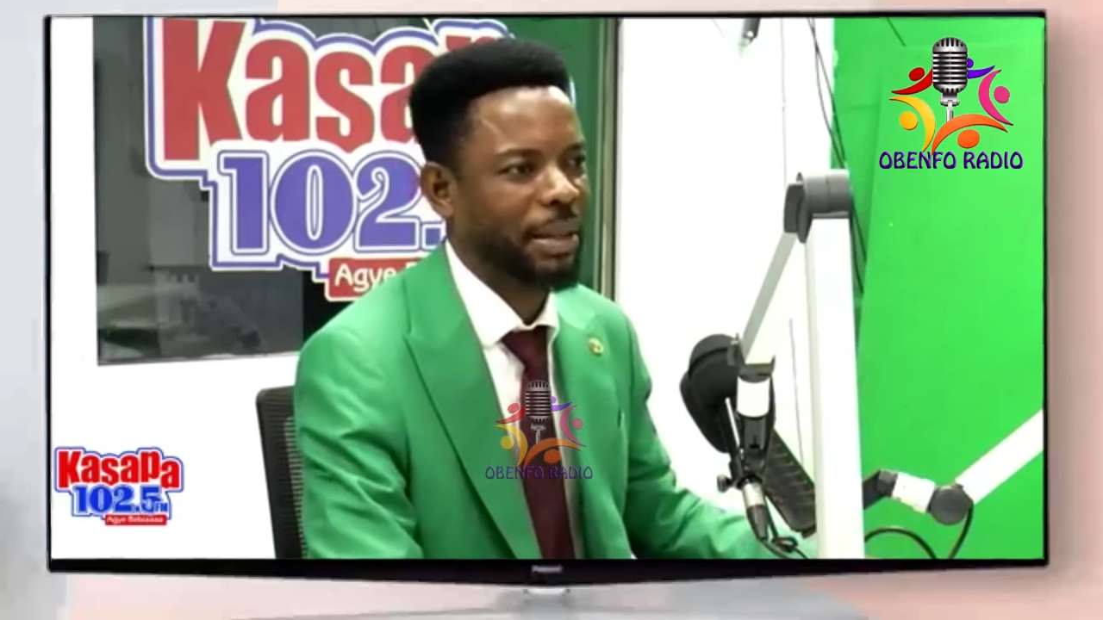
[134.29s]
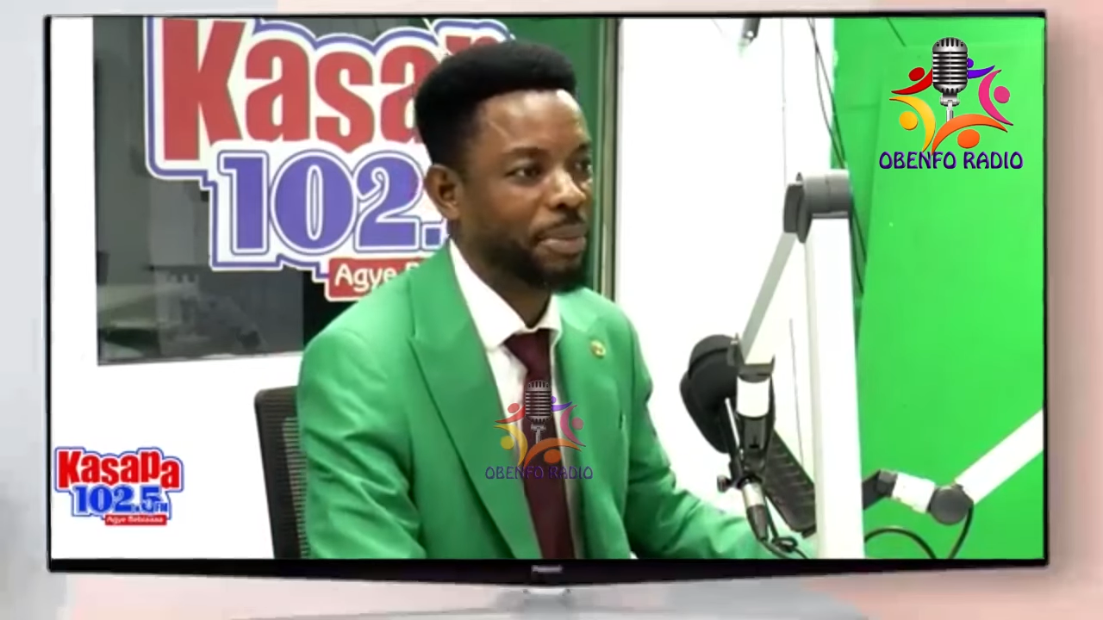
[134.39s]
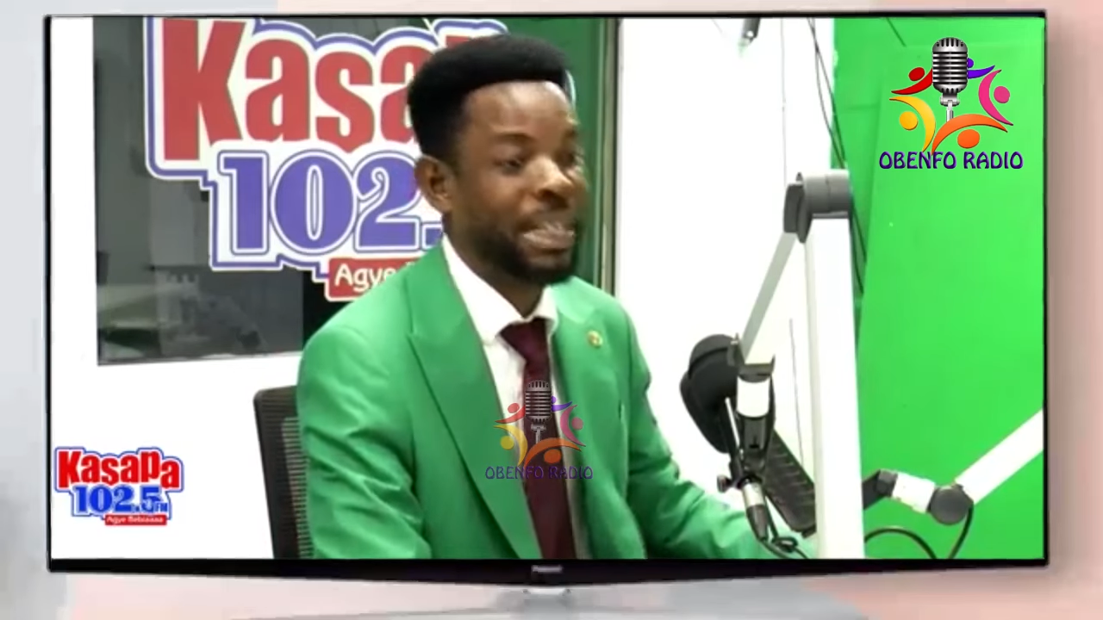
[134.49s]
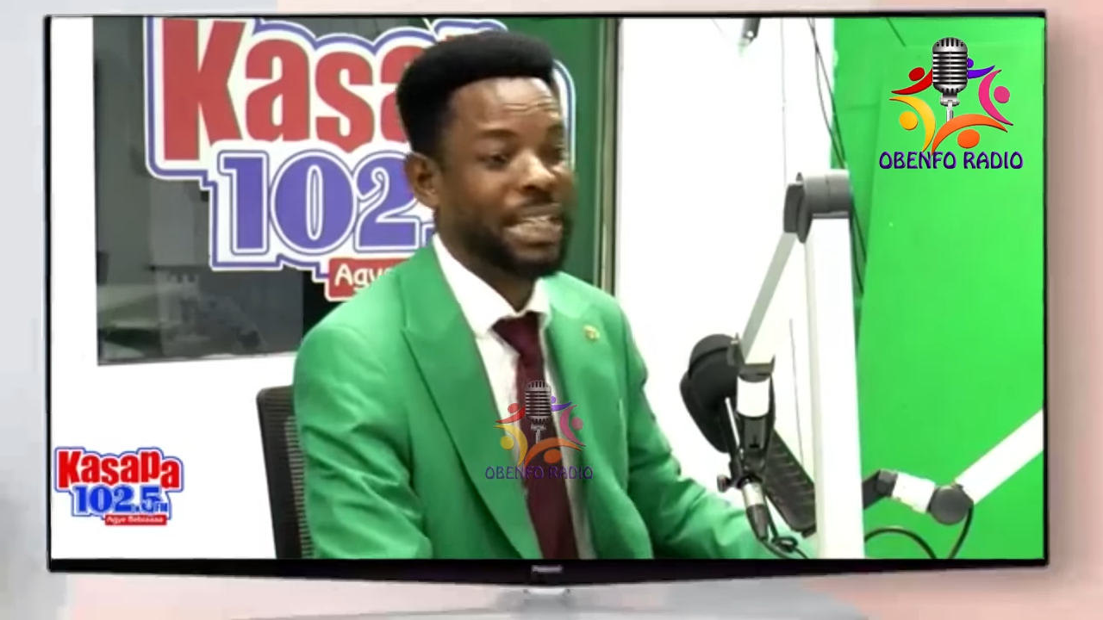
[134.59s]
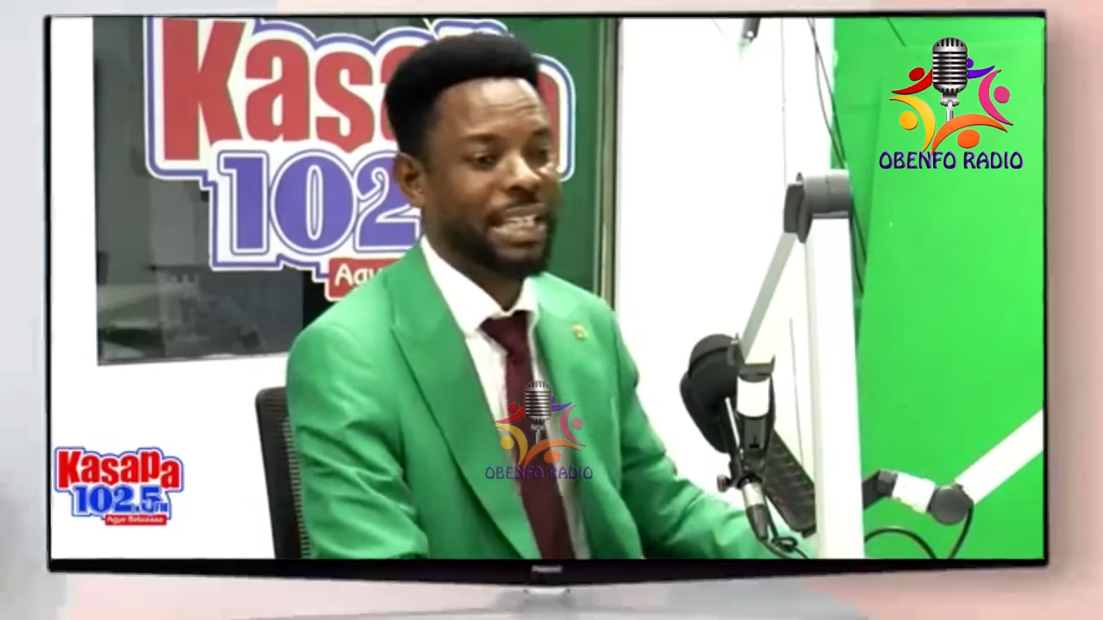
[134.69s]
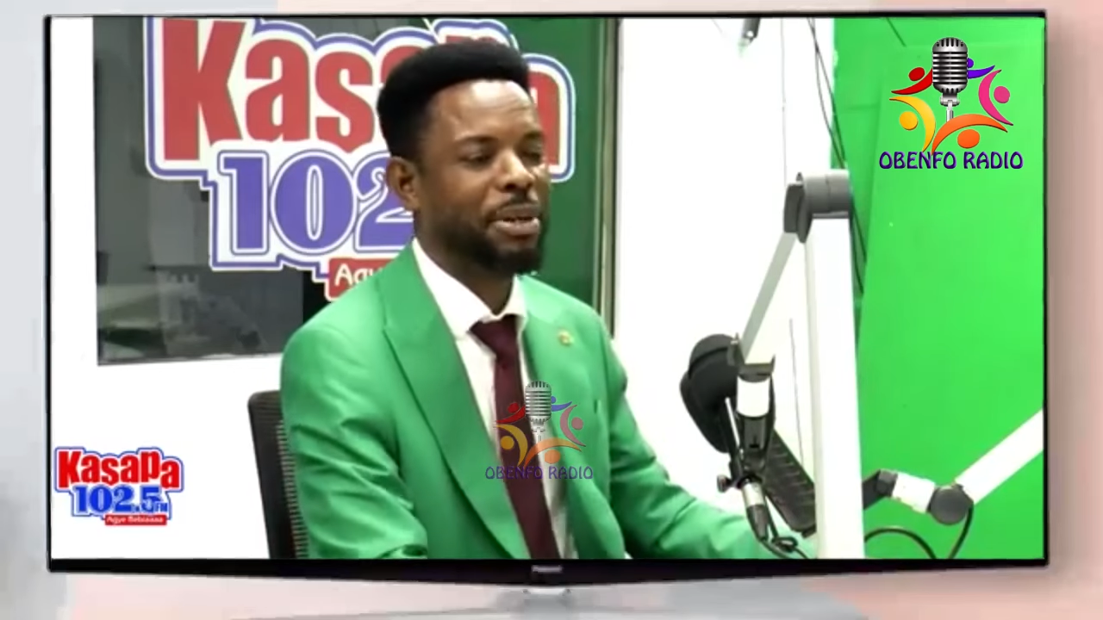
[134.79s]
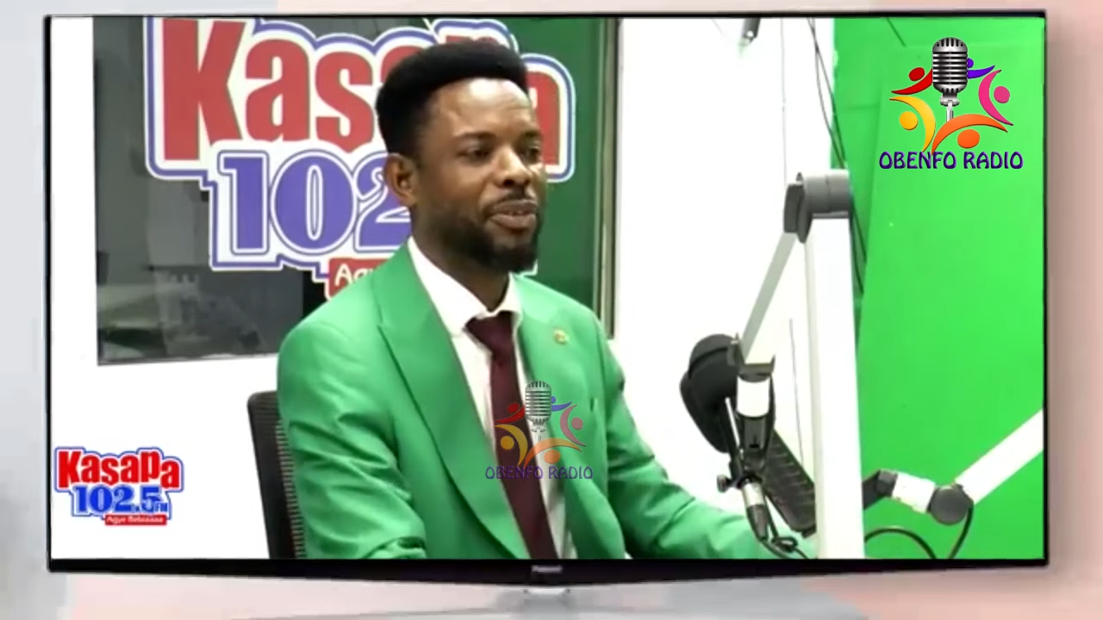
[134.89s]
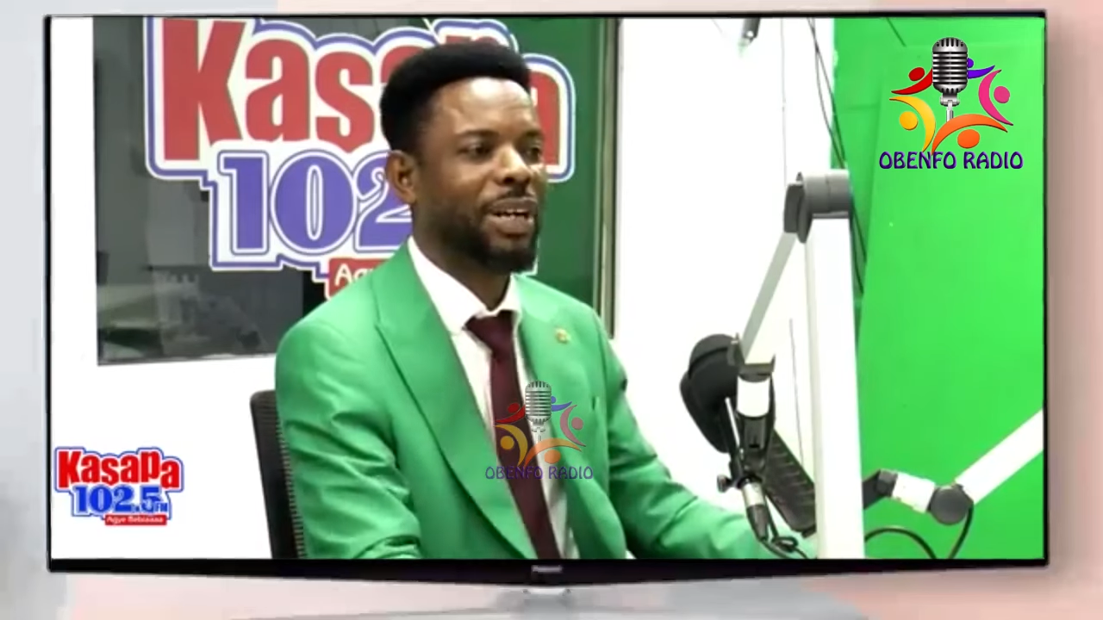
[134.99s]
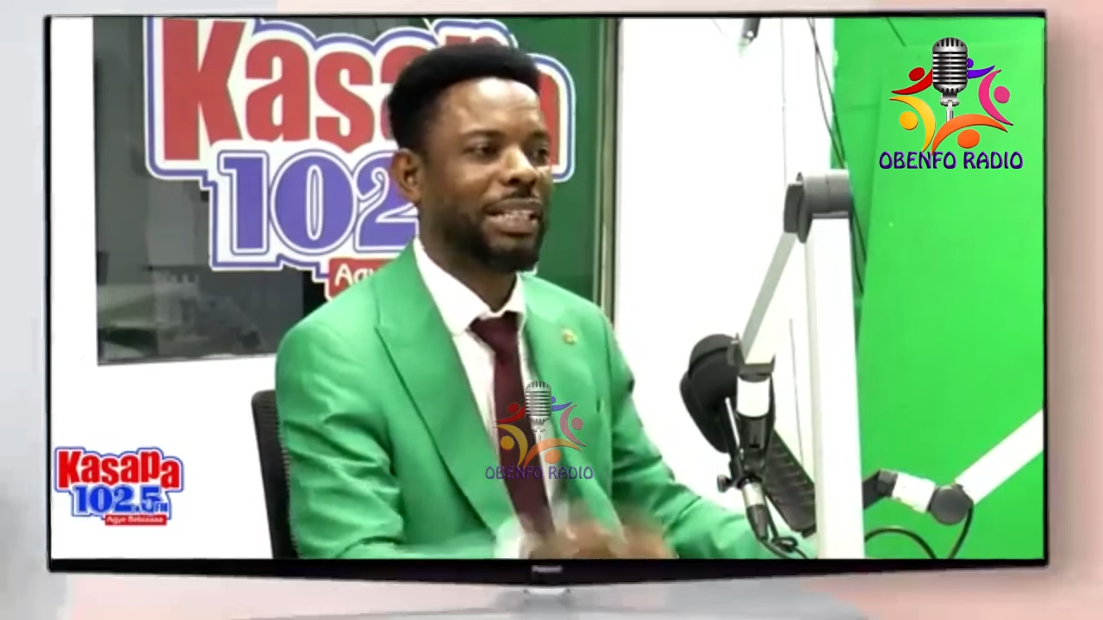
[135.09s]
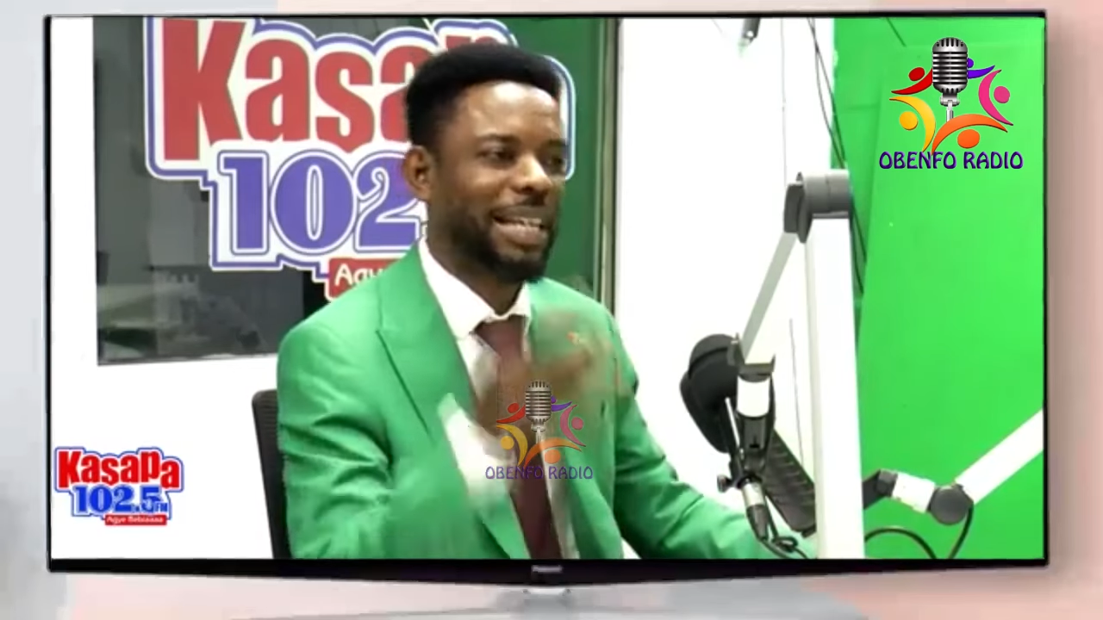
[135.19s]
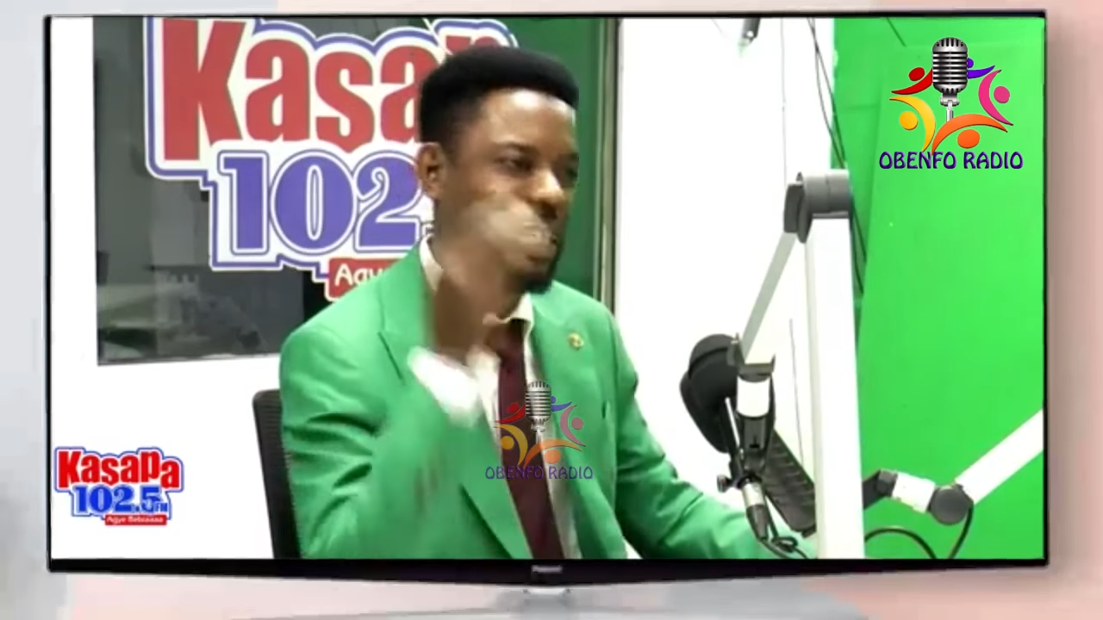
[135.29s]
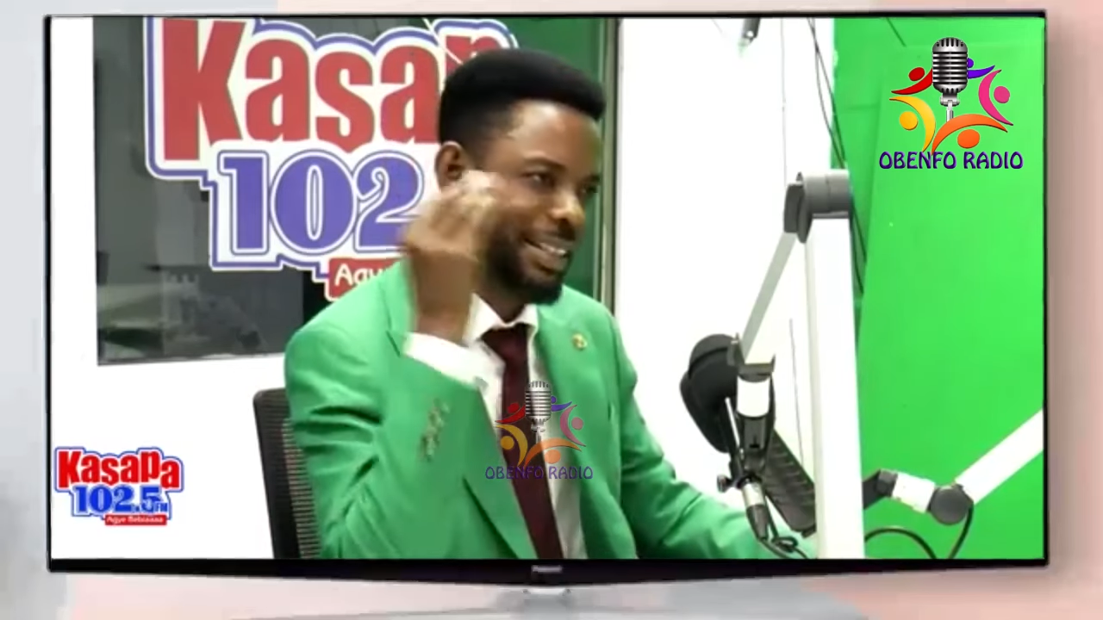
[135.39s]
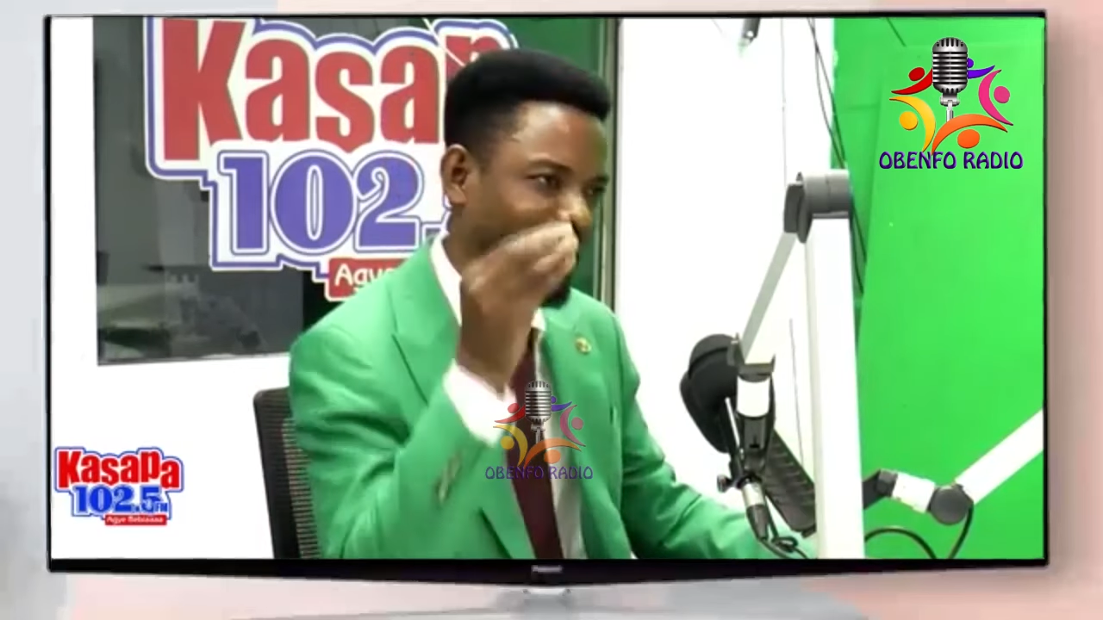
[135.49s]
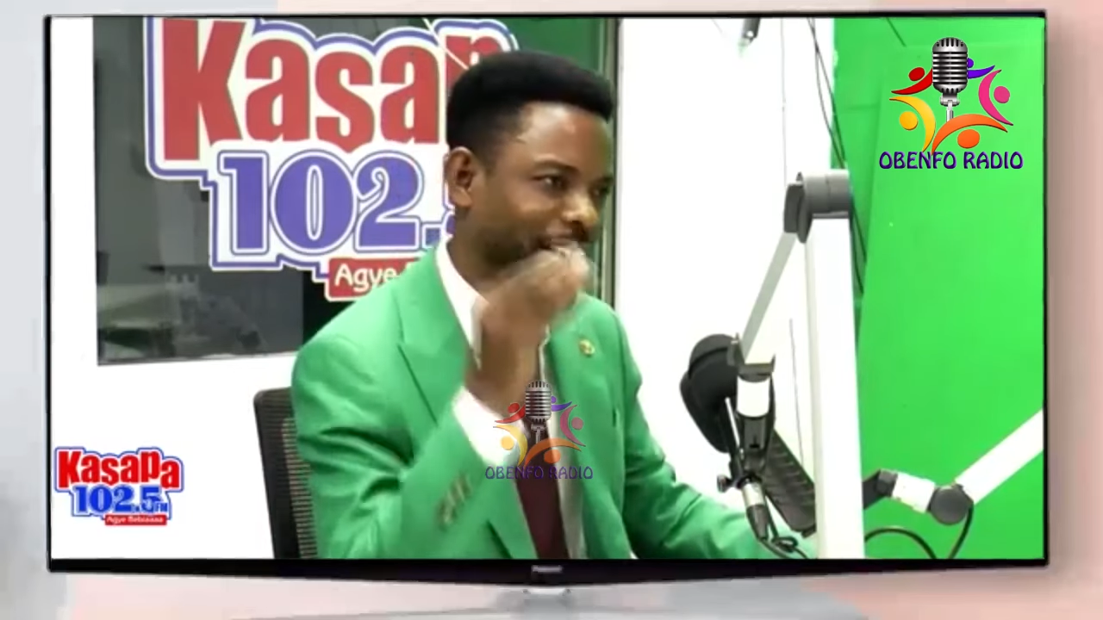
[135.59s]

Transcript: Mika say me kura ten.